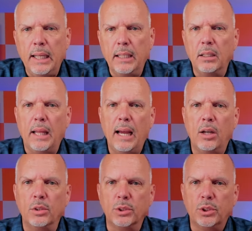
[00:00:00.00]
It
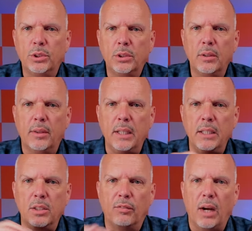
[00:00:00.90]
allows
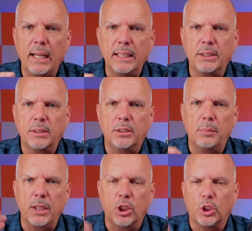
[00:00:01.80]
the device
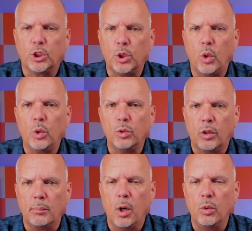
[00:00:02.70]
to be
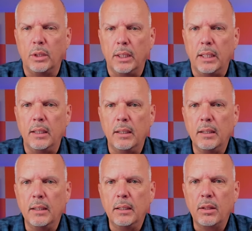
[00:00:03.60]
controlled remotely
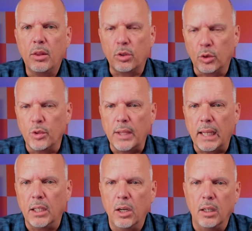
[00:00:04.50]
through
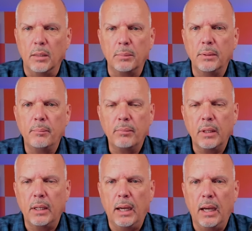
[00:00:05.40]
that hub,
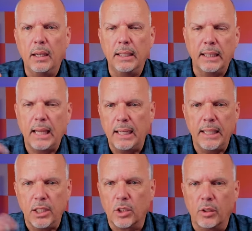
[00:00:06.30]
uh, and it kind
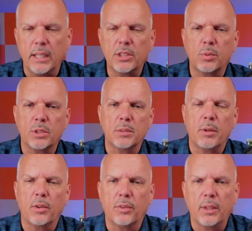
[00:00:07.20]
of integrates with
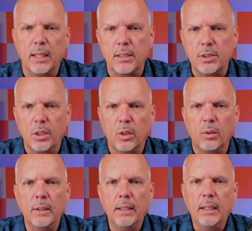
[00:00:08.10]
some other things.
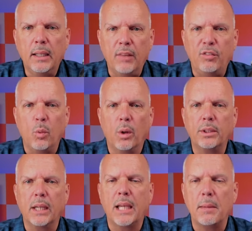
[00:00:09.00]
So if you
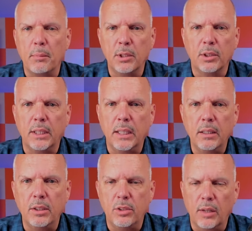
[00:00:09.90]
want that
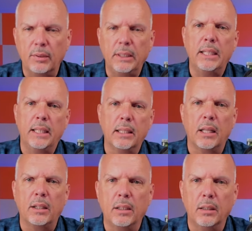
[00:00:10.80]
capability, you definitely need to get
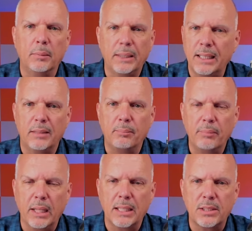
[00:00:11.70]
that hub. Again,
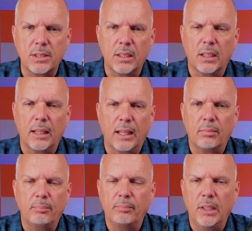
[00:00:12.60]
it's uh, like,
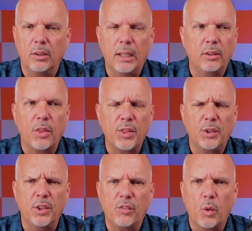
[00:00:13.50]
you know, I don't know,
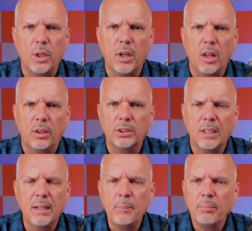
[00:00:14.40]
thirty or forty dollars.